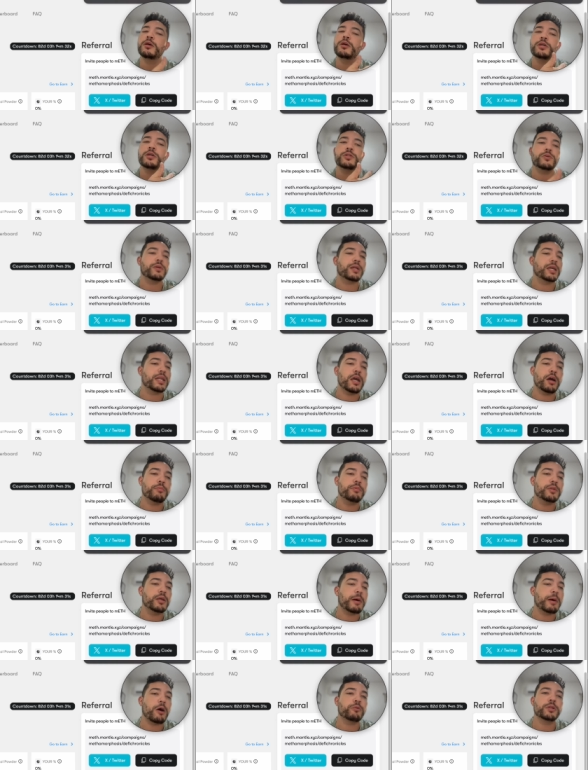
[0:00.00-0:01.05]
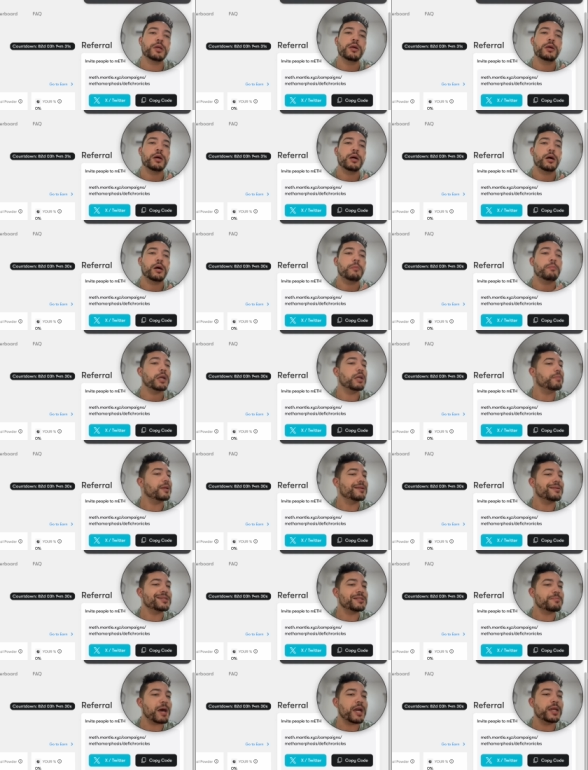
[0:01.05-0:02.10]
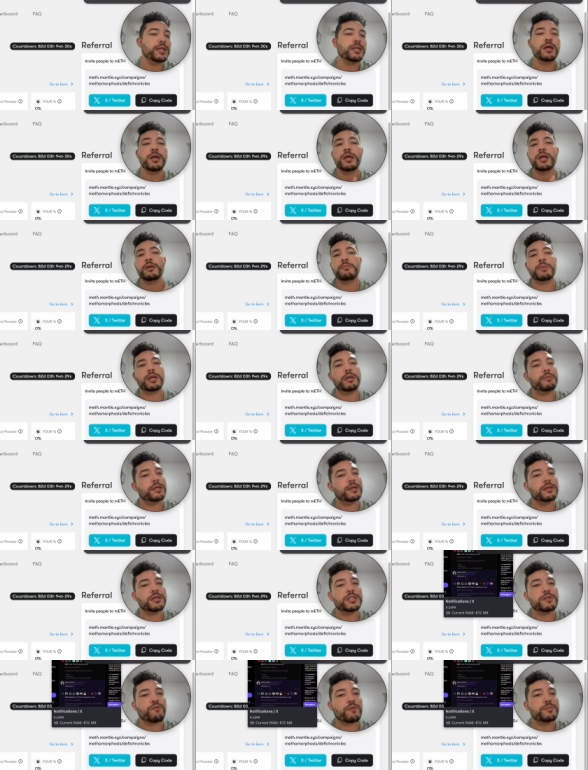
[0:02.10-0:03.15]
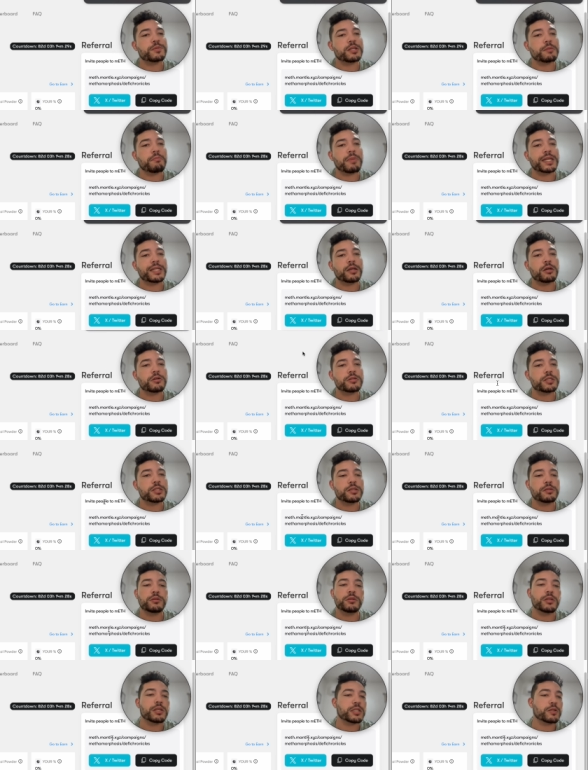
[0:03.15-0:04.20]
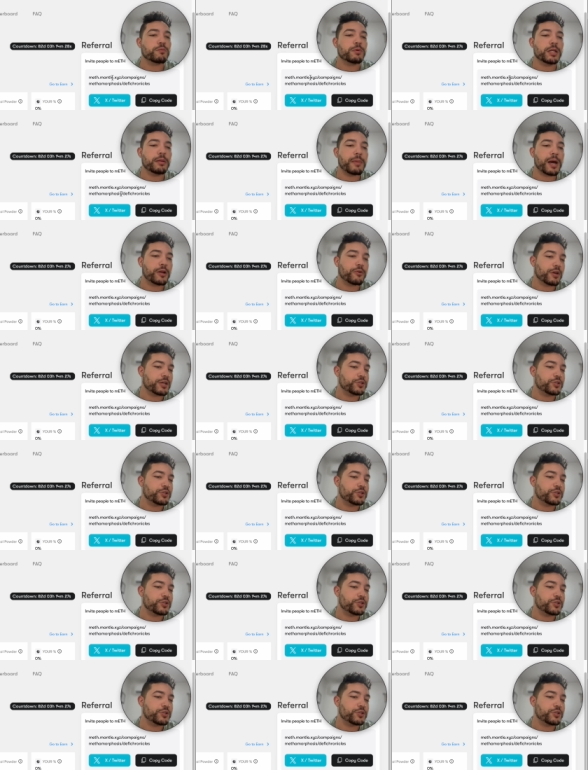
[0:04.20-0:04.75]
so you can help them out. Uh, maybe it is mine, maybe it is from somebody else, doesn't really matter.